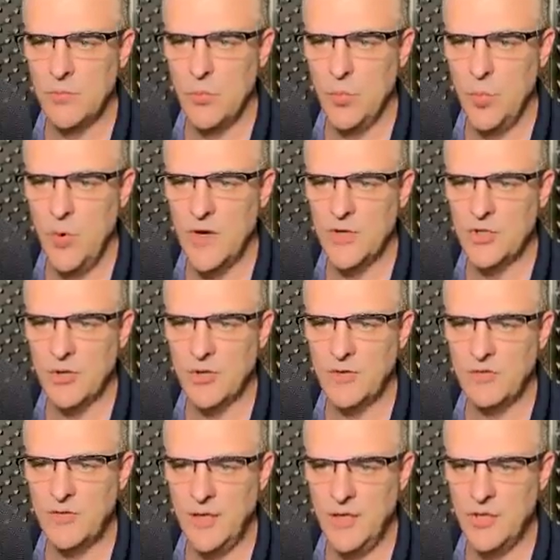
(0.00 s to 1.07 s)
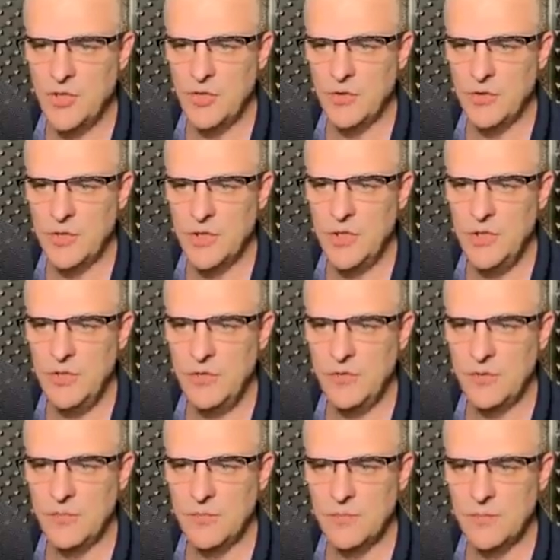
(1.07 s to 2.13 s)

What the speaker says: Wireshark installation continues.